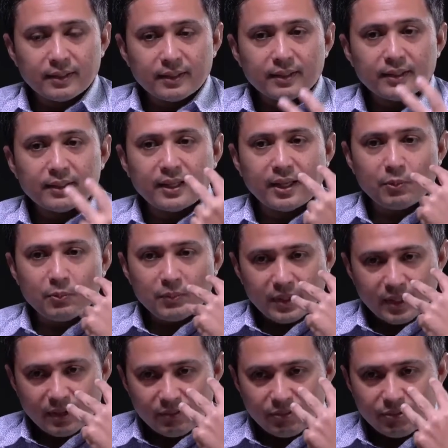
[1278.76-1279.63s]
Can
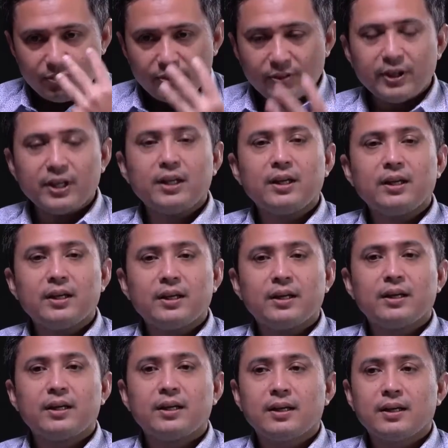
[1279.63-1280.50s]
we have free
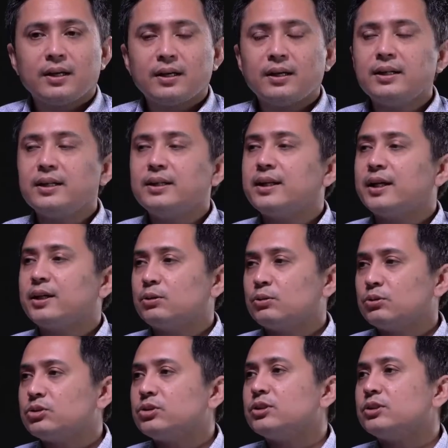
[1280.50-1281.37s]
early
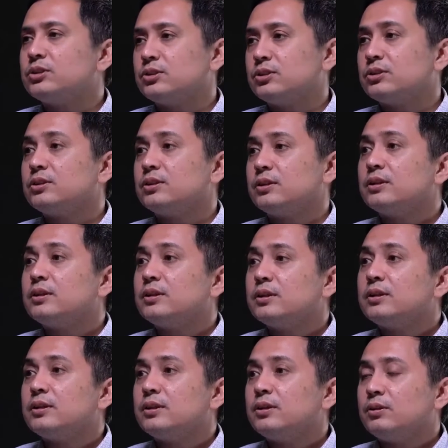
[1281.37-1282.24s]
diagnosis?
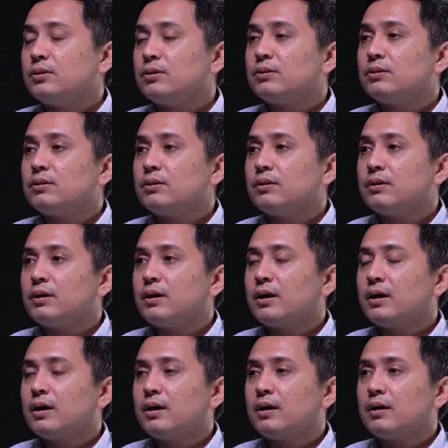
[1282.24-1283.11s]
You know,
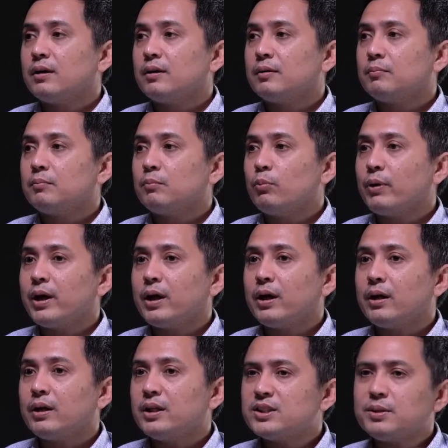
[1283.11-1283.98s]

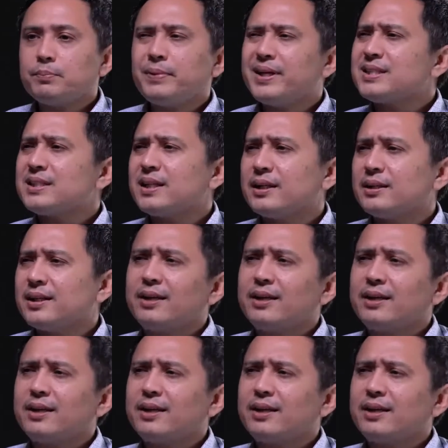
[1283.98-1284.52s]
where it's a baseline.